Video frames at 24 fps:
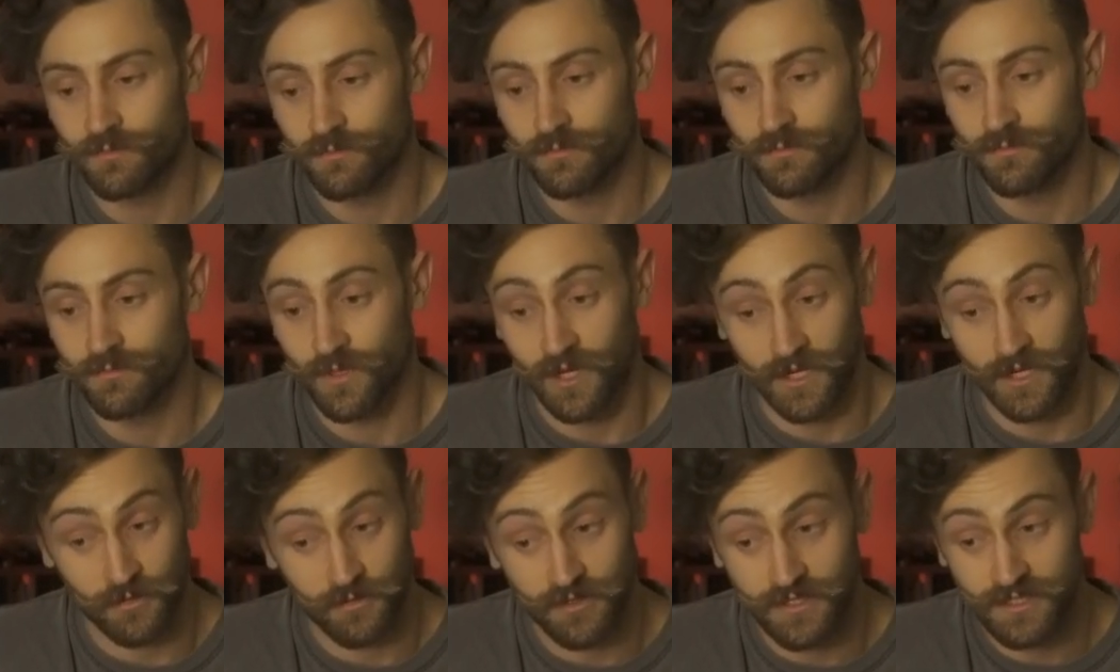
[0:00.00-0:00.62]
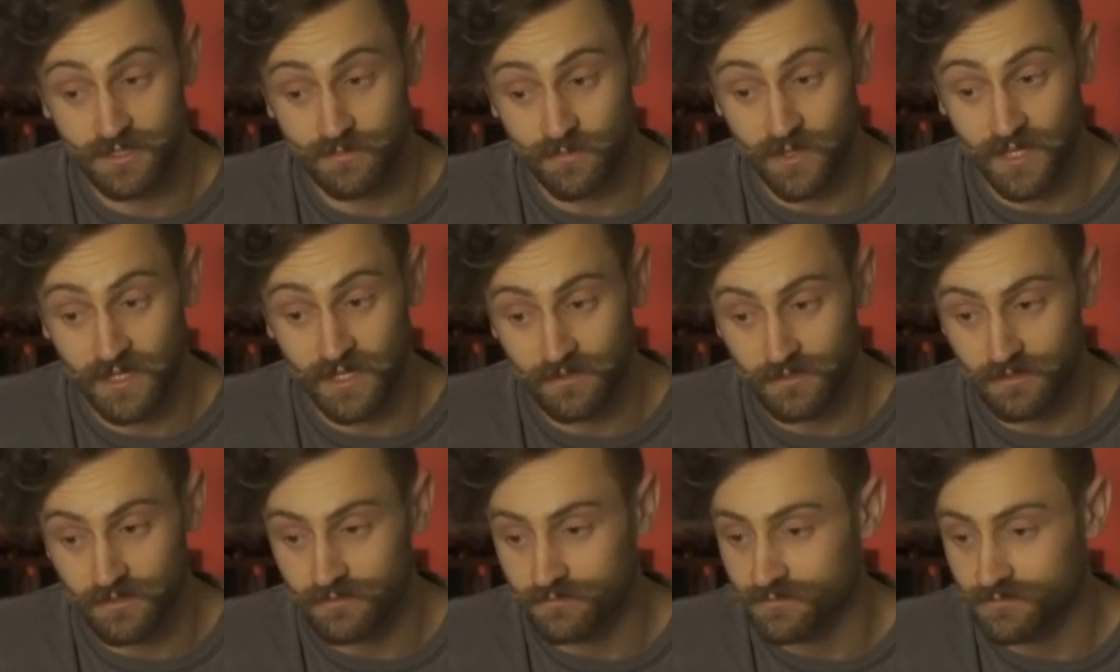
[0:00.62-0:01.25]
Priorities
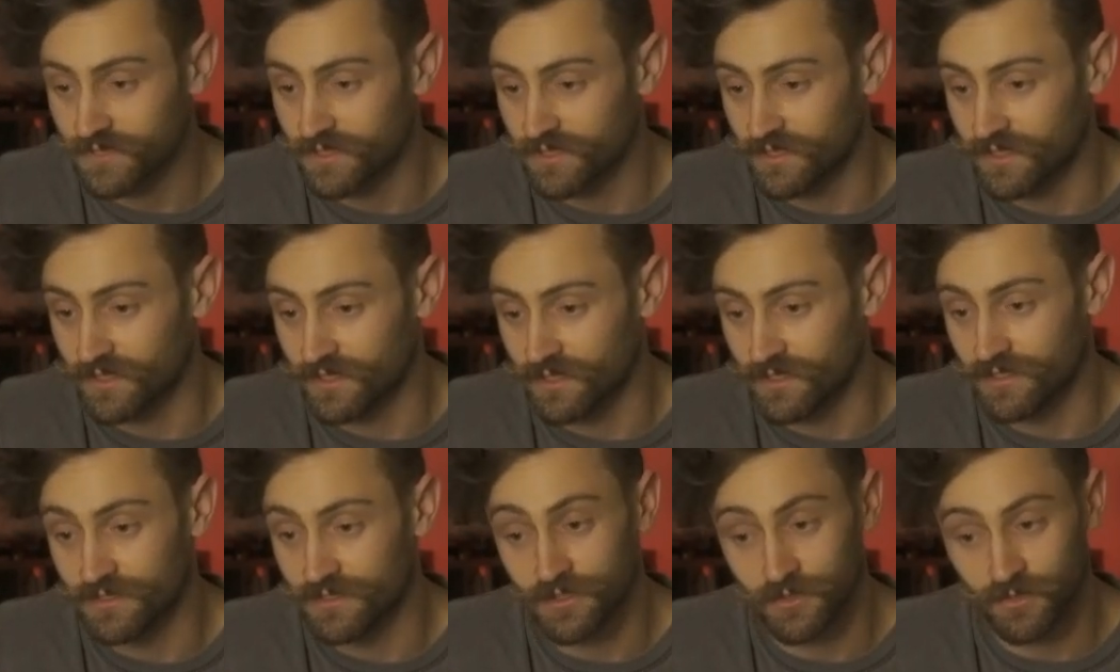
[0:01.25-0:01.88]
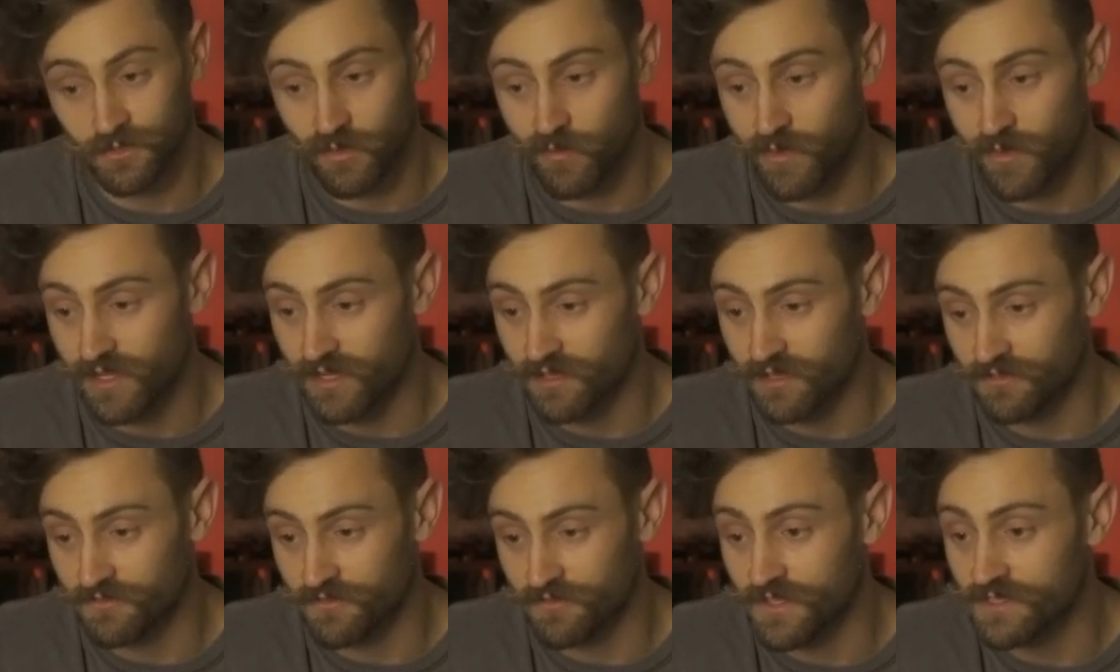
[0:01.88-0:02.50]
matter. Your
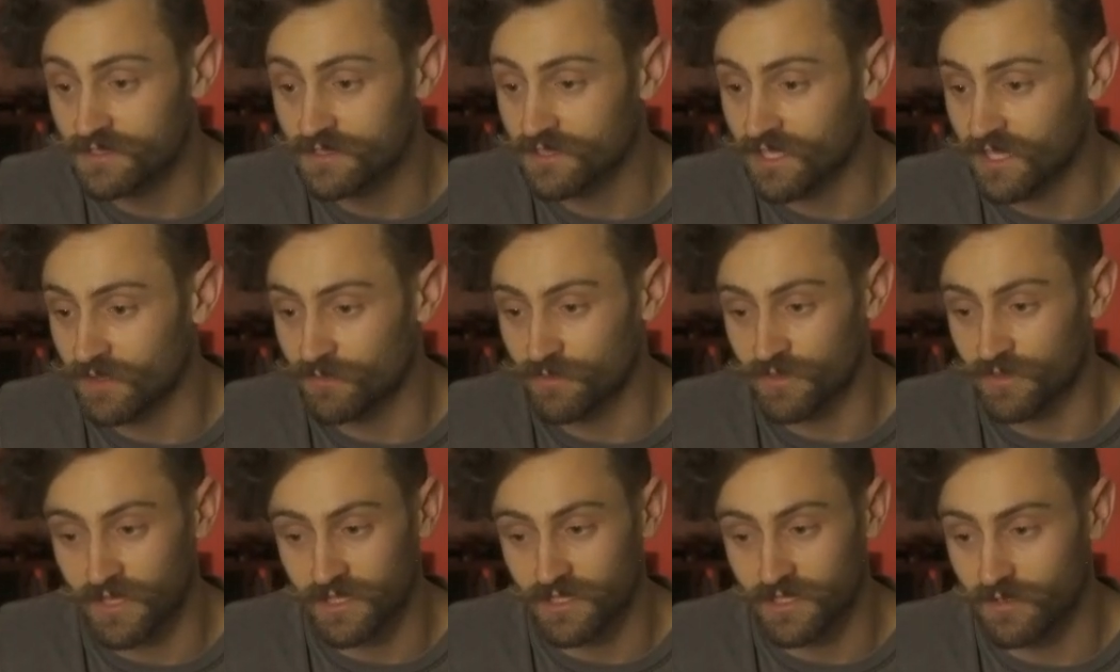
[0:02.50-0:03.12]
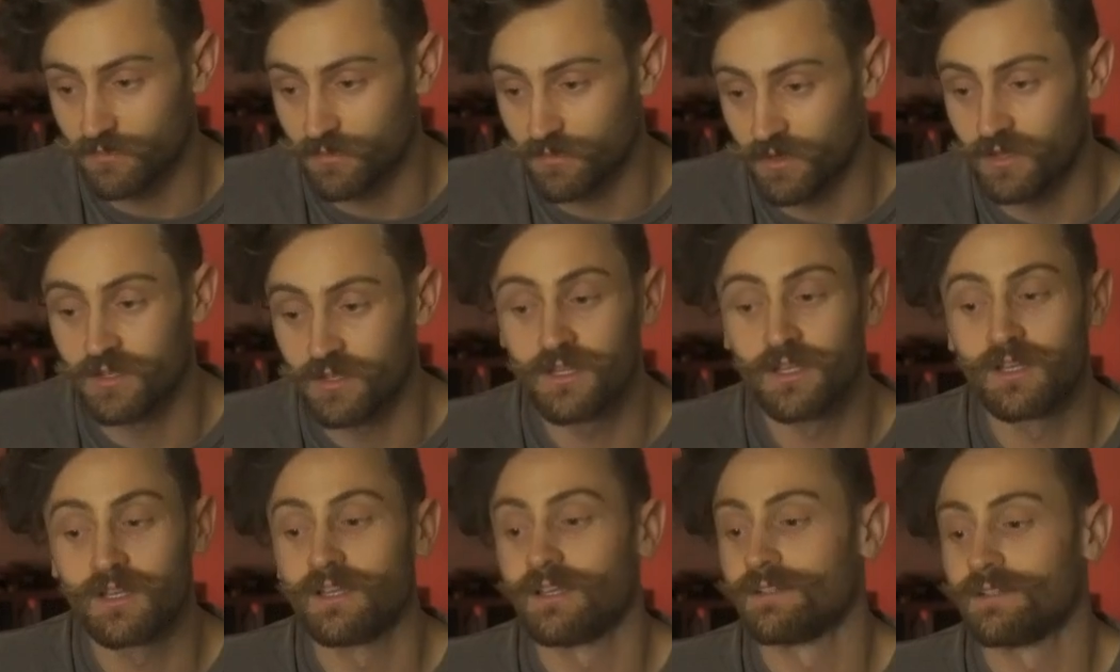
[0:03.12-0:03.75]
remaining FaceTime with any
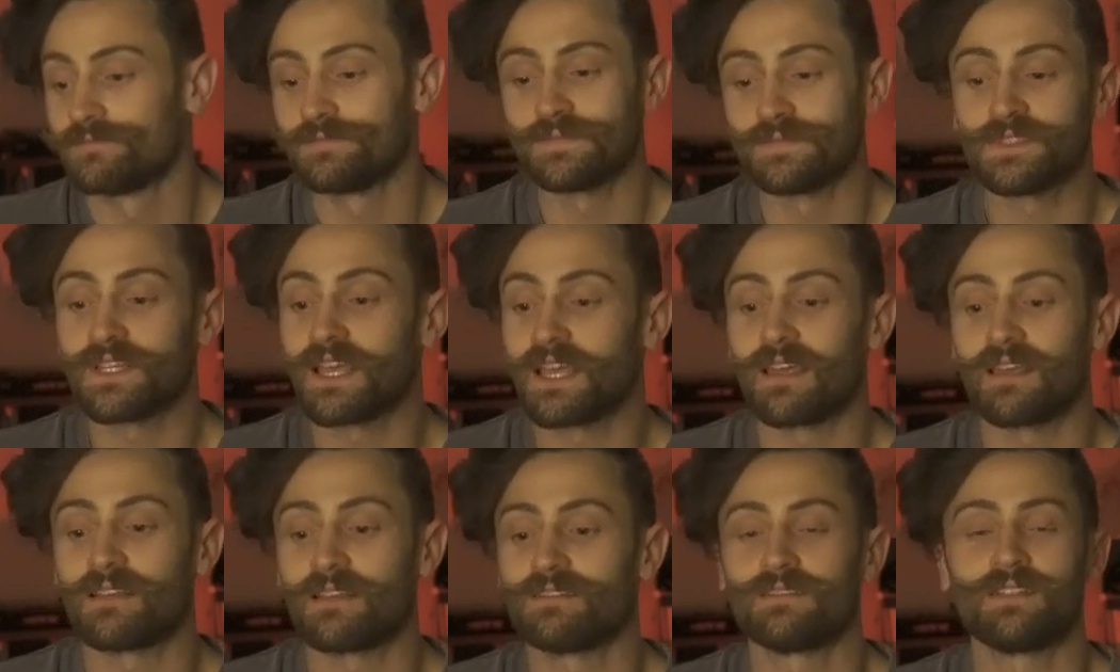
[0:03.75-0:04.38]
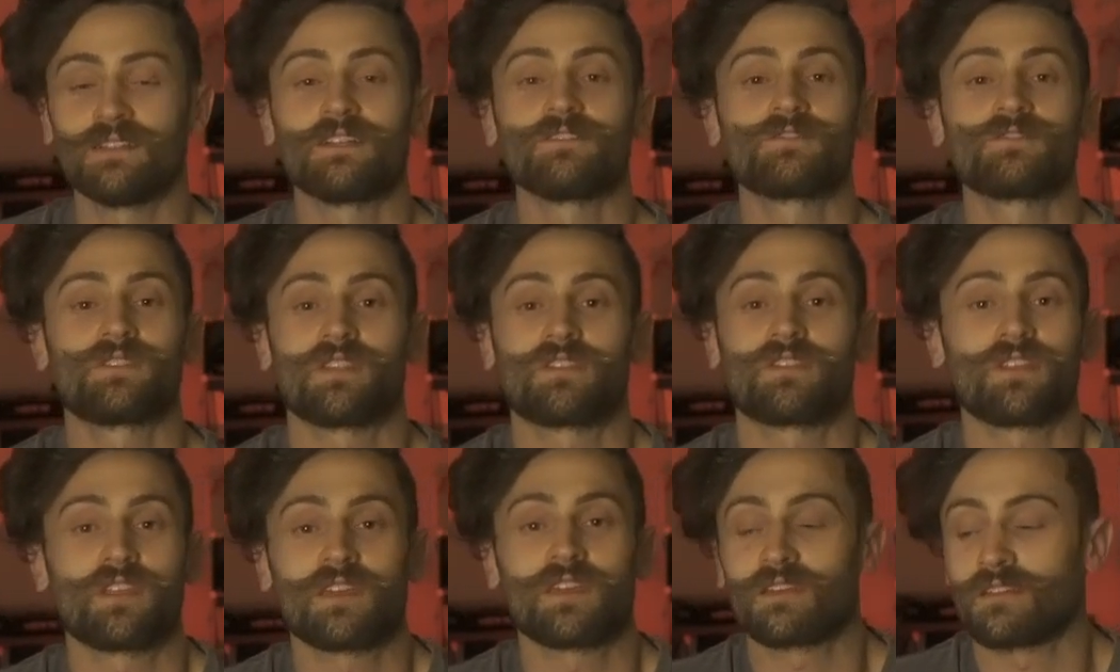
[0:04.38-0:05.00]
and here's the
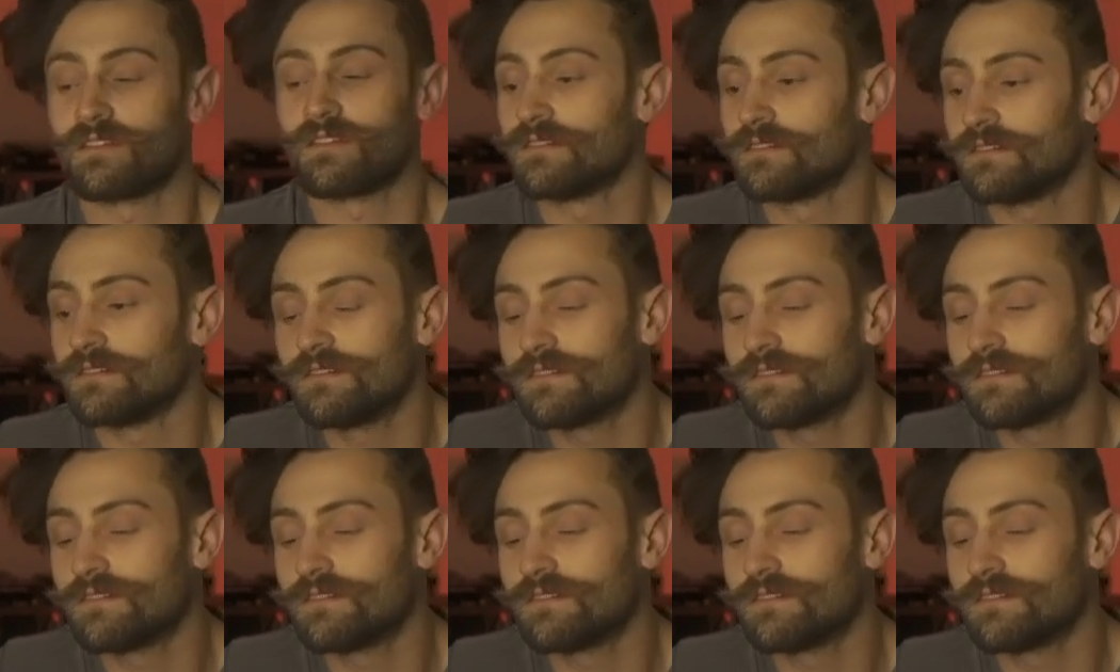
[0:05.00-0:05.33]
thing.